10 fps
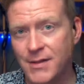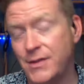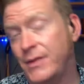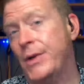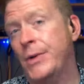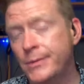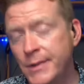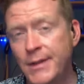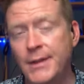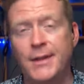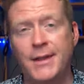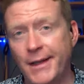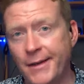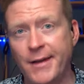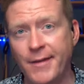So, you
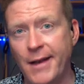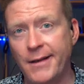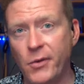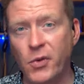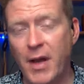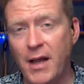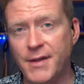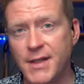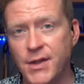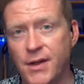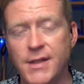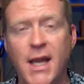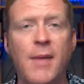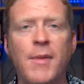know, they've got to deal with politics all the time.